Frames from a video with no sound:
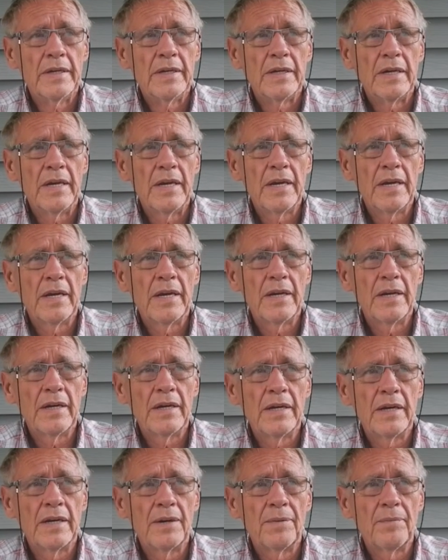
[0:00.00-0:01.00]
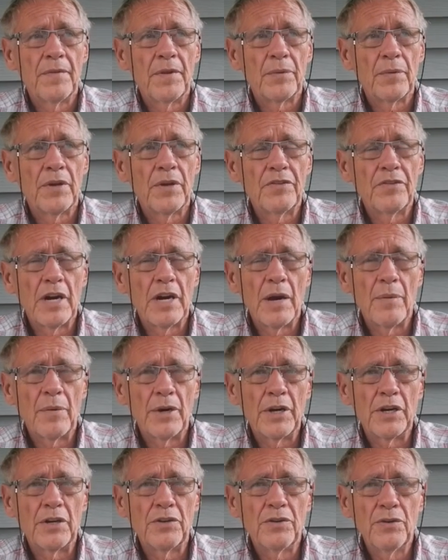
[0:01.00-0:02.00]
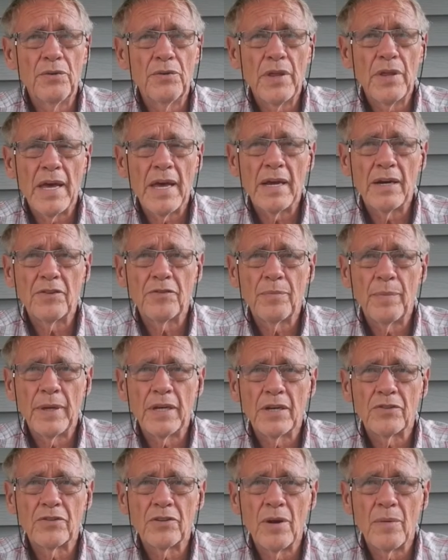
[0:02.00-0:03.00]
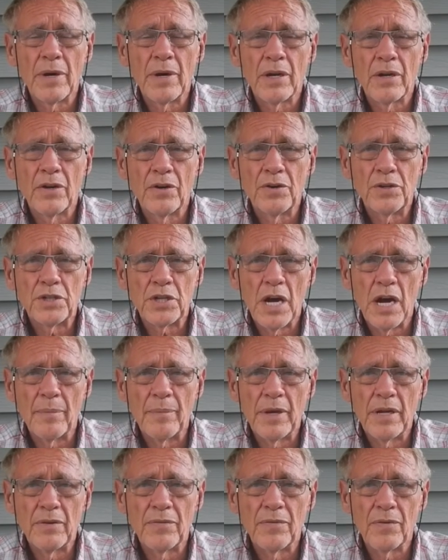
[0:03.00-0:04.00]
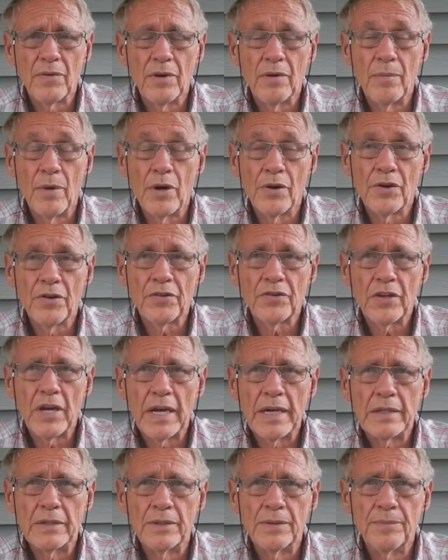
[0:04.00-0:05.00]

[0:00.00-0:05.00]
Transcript: And the reason I want to do that is because I'm going to go shopping for a motorcycle.